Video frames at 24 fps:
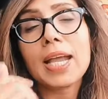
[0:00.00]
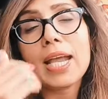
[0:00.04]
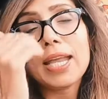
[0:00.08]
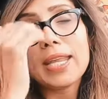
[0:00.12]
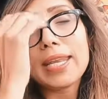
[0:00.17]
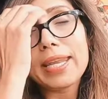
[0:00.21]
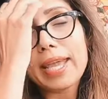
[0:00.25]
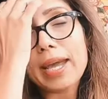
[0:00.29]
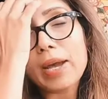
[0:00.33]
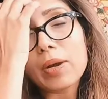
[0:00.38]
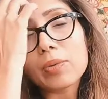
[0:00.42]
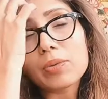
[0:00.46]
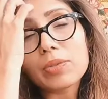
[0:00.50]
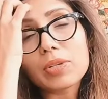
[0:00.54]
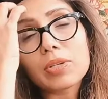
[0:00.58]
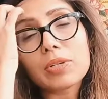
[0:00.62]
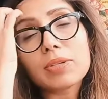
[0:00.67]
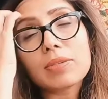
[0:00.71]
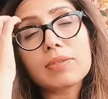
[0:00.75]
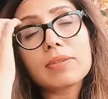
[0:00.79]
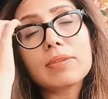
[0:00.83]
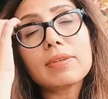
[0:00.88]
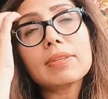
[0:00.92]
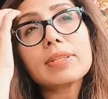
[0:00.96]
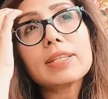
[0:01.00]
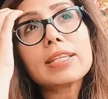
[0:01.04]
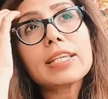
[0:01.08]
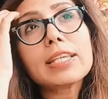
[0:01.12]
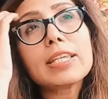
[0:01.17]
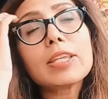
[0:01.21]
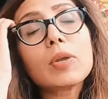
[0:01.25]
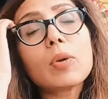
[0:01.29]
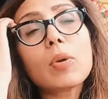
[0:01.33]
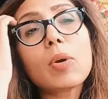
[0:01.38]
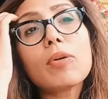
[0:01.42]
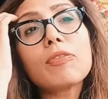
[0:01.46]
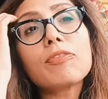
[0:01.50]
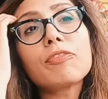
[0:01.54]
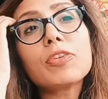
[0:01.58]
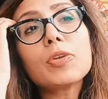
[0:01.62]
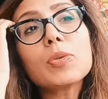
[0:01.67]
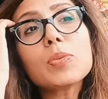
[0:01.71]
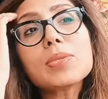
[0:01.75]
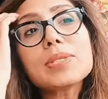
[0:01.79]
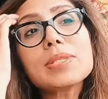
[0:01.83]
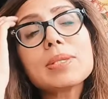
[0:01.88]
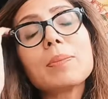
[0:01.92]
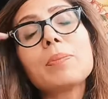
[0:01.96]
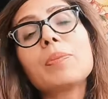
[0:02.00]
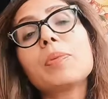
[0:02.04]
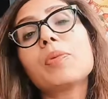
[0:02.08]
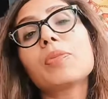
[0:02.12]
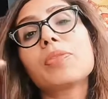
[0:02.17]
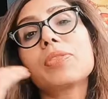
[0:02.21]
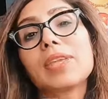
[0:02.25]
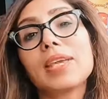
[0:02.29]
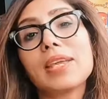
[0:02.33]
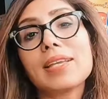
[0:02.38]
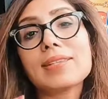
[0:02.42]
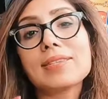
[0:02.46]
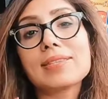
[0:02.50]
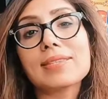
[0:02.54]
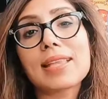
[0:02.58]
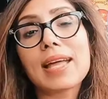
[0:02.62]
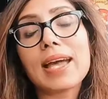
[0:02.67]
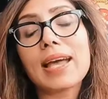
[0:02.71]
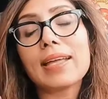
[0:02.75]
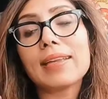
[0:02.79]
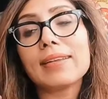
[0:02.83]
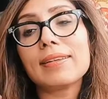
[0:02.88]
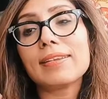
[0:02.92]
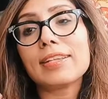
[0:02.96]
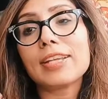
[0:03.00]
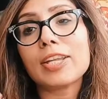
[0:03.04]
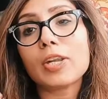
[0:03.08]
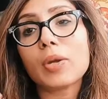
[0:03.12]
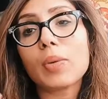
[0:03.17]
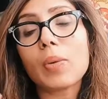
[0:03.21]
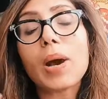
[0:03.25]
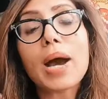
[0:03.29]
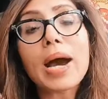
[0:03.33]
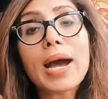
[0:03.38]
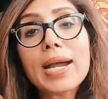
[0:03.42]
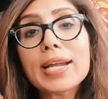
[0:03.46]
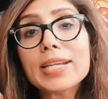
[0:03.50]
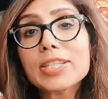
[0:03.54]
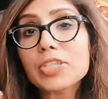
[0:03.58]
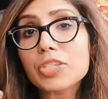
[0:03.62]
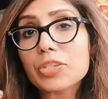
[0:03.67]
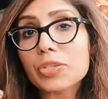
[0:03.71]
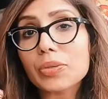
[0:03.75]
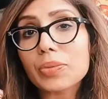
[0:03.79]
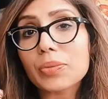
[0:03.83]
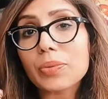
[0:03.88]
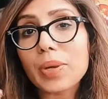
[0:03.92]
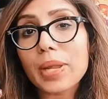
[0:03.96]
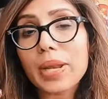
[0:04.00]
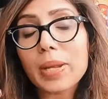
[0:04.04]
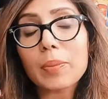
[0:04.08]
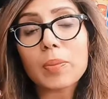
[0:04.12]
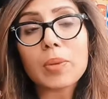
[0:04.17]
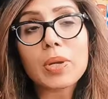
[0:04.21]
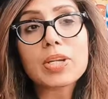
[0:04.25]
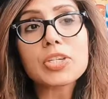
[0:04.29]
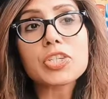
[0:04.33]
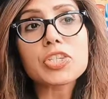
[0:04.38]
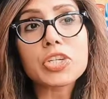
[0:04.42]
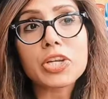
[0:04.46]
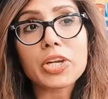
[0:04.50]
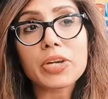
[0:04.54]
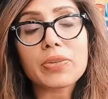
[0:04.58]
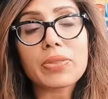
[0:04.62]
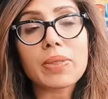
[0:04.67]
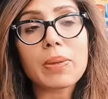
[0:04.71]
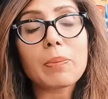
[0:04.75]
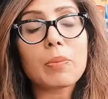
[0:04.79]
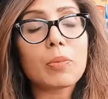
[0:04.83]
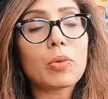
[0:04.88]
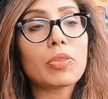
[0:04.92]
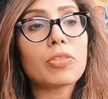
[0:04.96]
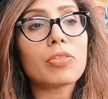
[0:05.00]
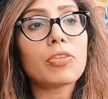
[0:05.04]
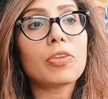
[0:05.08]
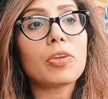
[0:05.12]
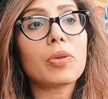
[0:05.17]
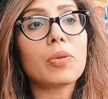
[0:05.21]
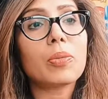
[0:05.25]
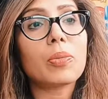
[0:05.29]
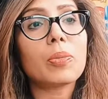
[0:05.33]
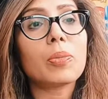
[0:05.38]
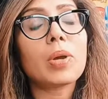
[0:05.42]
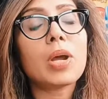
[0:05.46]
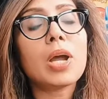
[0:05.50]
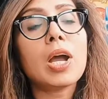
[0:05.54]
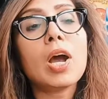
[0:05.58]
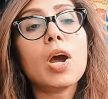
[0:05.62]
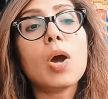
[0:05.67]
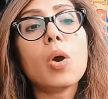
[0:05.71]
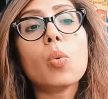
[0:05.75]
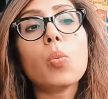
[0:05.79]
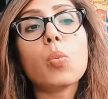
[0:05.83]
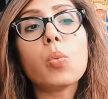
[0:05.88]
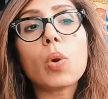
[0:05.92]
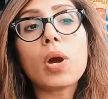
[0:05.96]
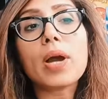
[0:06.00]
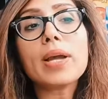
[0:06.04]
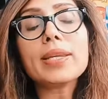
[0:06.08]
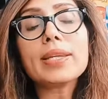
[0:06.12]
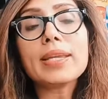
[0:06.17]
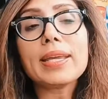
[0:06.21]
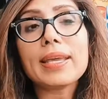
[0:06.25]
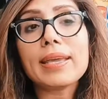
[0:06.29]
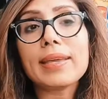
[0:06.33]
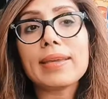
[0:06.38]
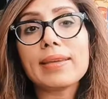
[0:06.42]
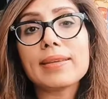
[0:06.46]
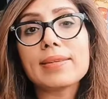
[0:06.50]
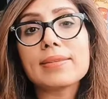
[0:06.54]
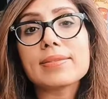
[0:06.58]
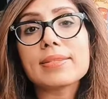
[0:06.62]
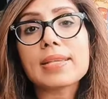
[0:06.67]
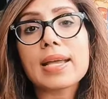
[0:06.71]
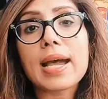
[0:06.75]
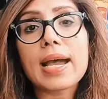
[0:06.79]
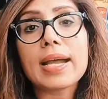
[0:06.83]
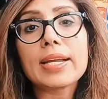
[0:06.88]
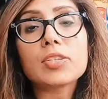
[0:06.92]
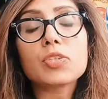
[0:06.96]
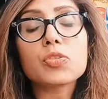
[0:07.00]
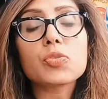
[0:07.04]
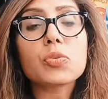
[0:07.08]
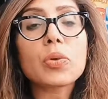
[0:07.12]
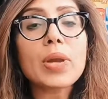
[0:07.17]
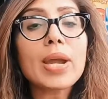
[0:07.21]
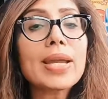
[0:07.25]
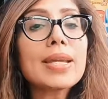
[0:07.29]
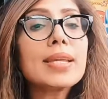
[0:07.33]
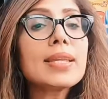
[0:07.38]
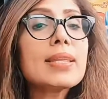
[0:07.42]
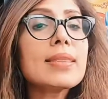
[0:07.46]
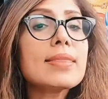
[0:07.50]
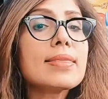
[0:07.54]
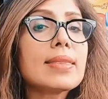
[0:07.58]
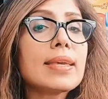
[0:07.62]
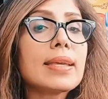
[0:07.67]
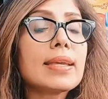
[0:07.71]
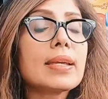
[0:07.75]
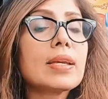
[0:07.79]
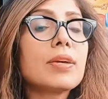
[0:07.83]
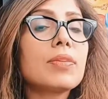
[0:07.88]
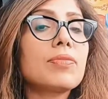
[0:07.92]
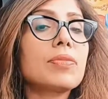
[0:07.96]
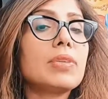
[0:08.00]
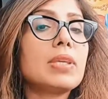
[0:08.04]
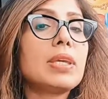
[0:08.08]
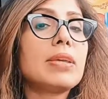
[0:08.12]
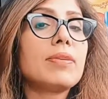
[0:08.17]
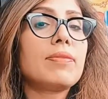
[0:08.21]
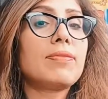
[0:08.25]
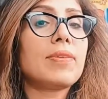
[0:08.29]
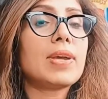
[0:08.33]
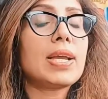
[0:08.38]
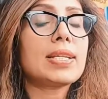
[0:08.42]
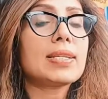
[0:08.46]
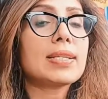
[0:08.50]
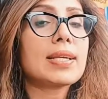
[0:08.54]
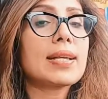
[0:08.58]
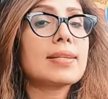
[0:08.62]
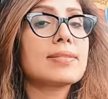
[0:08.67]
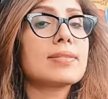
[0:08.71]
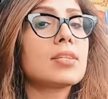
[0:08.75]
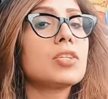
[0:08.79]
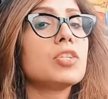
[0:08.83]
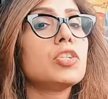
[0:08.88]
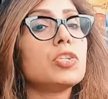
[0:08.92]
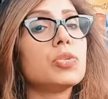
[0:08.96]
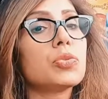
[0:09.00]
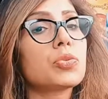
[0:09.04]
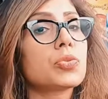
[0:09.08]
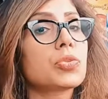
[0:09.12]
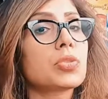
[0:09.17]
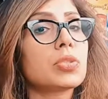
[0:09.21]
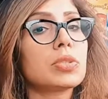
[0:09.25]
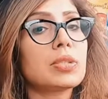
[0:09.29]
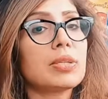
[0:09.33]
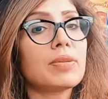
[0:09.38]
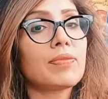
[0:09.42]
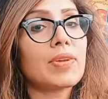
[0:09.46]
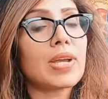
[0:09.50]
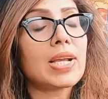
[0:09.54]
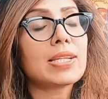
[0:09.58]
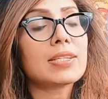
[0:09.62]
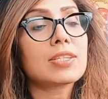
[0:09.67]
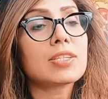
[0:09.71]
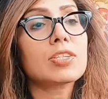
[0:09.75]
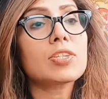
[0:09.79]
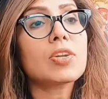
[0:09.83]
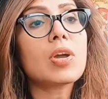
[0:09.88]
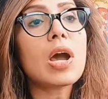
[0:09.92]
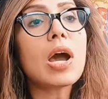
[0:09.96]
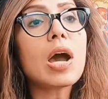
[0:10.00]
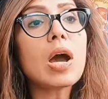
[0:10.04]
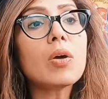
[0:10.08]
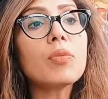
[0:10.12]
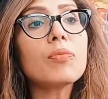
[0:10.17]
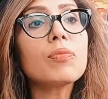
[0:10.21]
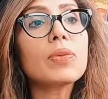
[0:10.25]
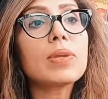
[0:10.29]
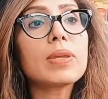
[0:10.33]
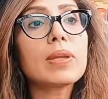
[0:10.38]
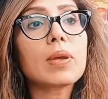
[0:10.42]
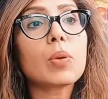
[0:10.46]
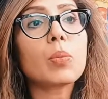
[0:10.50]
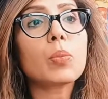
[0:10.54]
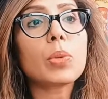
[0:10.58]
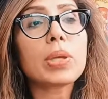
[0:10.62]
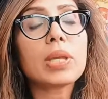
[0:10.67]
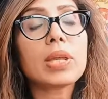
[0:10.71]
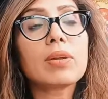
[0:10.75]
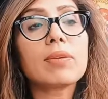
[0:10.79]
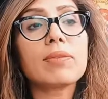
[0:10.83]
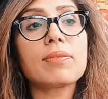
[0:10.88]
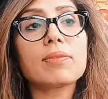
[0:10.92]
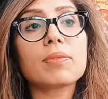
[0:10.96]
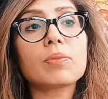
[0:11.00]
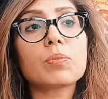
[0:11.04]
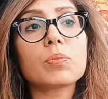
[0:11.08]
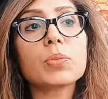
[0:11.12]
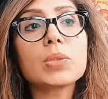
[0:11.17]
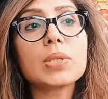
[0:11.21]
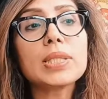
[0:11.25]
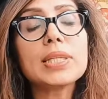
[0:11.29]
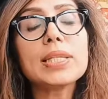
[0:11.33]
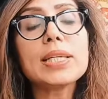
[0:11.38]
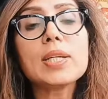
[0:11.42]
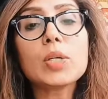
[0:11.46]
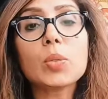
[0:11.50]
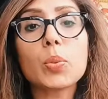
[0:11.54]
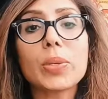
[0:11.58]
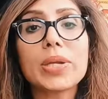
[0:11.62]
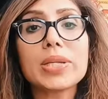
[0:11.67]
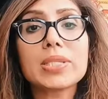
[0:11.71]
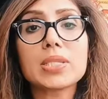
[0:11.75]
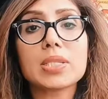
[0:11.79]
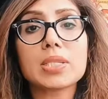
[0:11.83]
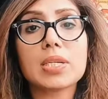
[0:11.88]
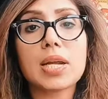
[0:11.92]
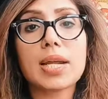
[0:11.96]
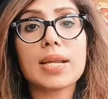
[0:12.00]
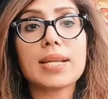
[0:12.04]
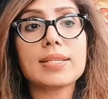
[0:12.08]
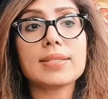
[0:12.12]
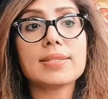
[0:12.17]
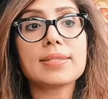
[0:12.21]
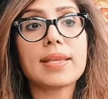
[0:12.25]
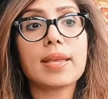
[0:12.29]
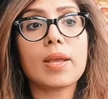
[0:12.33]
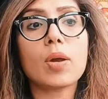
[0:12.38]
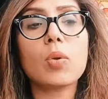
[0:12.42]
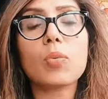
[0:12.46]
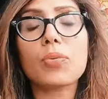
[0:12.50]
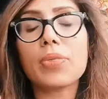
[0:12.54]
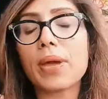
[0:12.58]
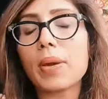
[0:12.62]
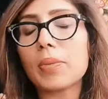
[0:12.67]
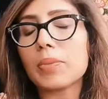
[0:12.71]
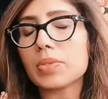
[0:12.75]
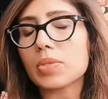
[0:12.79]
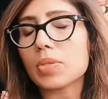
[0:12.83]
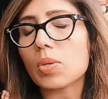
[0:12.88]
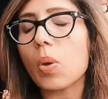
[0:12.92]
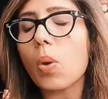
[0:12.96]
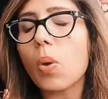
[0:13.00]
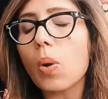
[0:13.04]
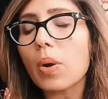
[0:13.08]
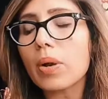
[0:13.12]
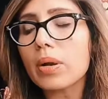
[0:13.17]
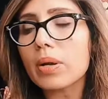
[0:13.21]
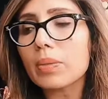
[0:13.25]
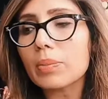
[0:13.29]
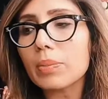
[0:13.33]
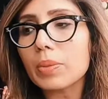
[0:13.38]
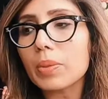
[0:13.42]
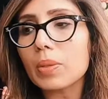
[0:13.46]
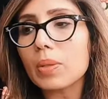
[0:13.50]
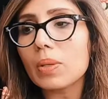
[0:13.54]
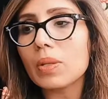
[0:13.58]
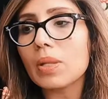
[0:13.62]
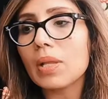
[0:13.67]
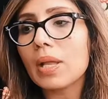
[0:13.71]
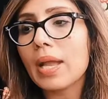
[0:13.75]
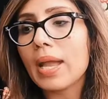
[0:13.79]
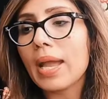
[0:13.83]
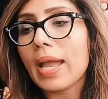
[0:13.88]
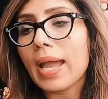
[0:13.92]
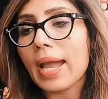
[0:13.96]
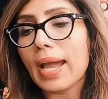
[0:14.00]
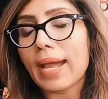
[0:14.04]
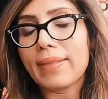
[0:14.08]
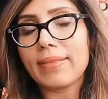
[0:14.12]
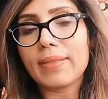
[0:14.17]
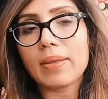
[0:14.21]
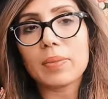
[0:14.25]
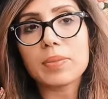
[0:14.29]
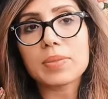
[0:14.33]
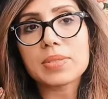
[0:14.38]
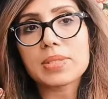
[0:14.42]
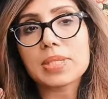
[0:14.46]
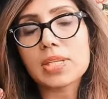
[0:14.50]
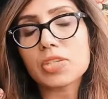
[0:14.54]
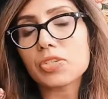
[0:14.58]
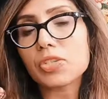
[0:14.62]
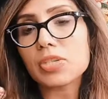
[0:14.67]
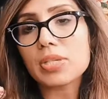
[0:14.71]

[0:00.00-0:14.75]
Now, there, a few simple things that, I do, and I want to share them with you. One is I try to think of the event as a neutral event. You know how we are really quick to kind of say, oh, that was horrible and that was such a